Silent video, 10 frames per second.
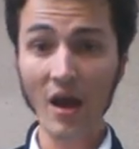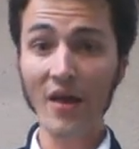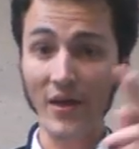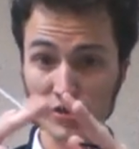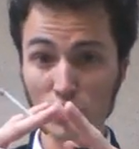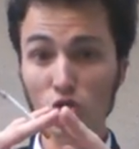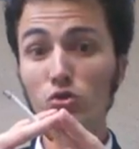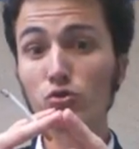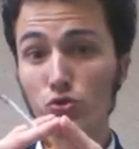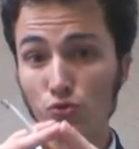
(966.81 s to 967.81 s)
that's
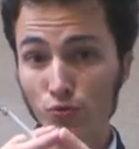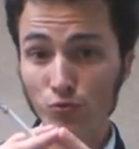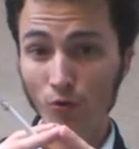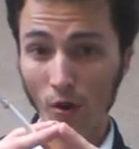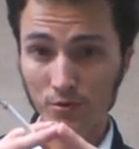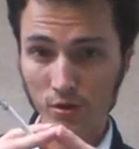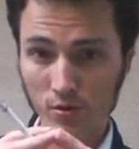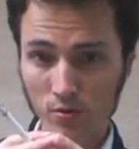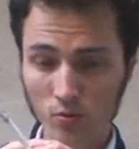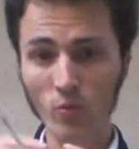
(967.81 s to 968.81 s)
2 neutrons
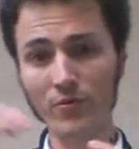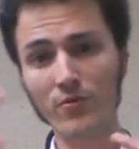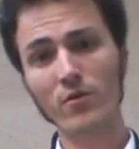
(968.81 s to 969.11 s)
with